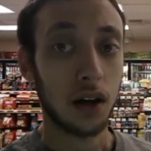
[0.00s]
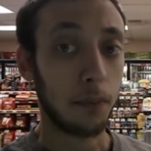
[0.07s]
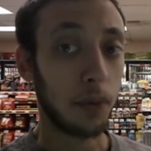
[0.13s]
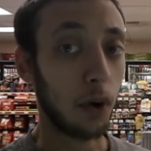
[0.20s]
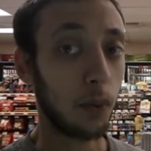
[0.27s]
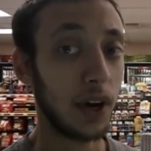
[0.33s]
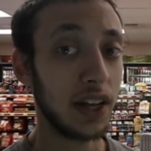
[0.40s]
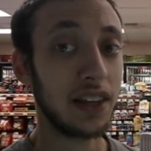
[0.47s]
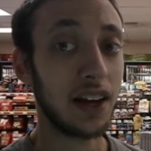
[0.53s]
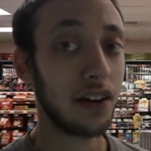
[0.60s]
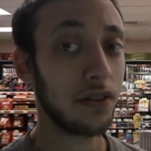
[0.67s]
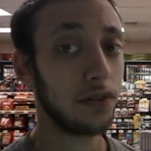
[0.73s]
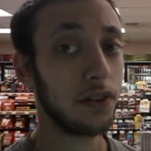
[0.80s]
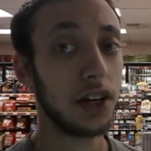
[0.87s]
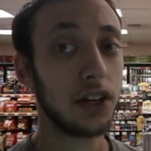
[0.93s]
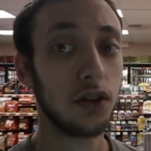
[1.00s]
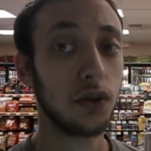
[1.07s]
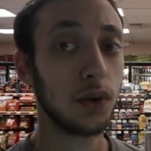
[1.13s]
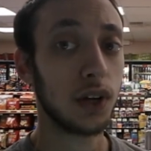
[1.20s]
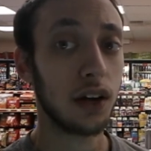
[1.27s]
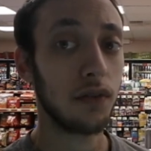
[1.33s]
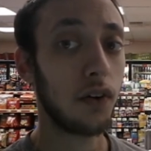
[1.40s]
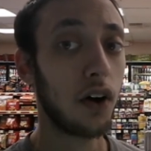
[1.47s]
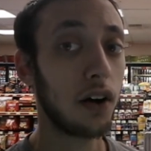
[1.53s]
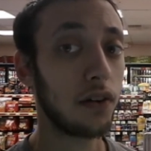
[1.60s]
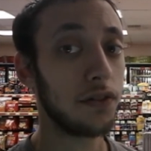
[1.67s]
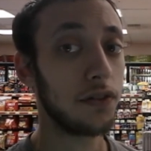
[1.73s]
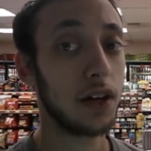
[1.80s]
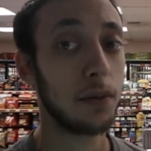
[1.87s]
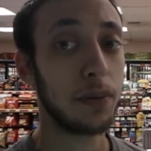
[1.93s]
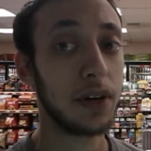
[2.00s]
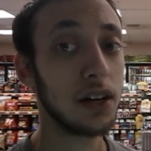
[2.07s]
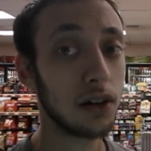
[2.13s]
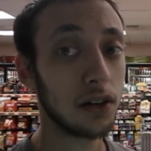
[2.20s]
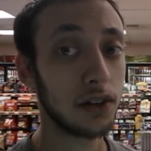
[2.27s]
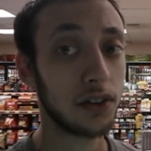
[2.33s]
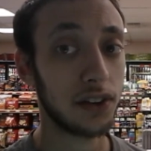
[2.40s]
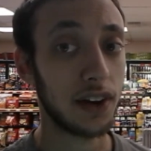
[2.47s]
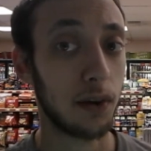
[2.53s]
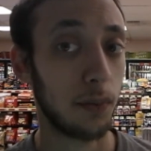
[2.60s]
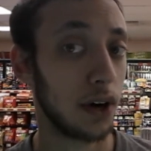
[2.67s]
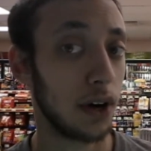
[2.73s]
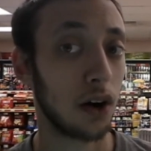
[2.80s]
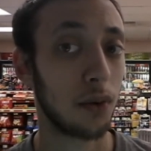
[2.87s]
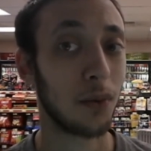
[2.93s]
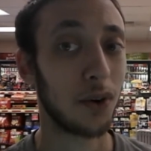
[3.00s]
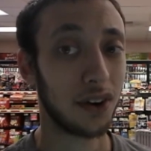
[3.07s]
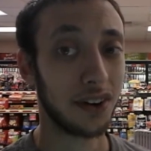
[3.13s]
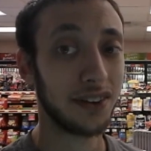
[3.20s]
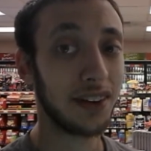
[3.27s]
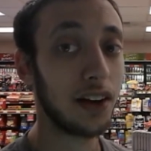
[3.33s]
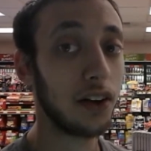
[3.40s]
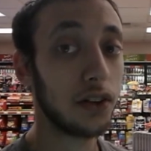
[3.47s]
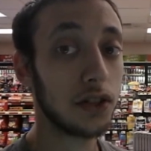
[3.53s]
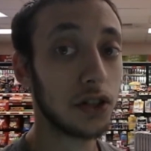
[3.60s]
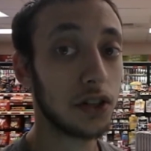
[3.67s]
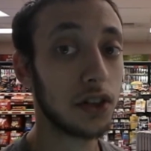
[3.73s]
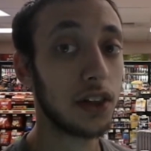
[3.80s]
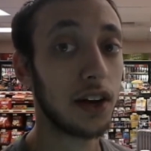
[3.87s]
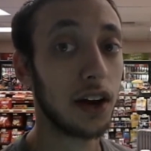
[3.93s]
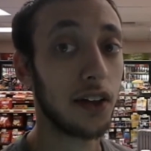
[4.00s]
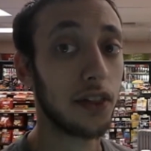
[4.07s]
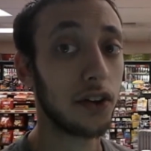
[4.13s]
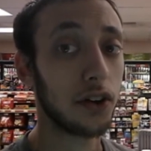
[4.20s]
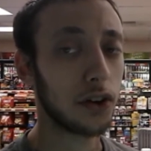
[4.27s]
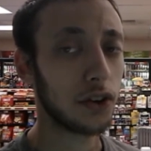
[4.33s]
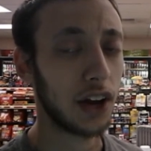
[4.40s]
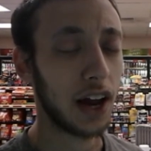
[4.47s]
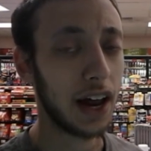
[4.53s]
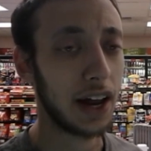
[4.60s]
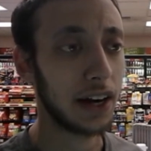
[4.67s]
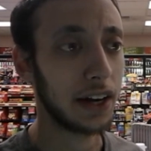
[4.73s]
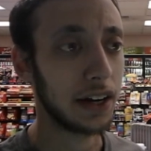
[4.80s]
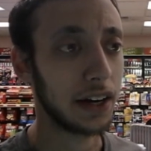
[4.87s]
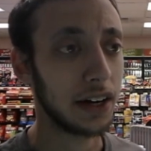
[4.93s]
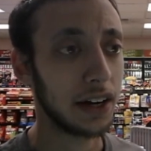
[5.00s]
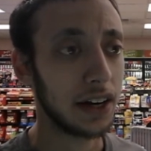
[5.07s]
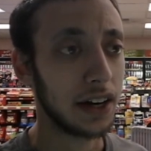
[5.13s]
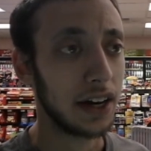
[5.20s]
But we definitely do give off the appearance that we are more intelligent than others, and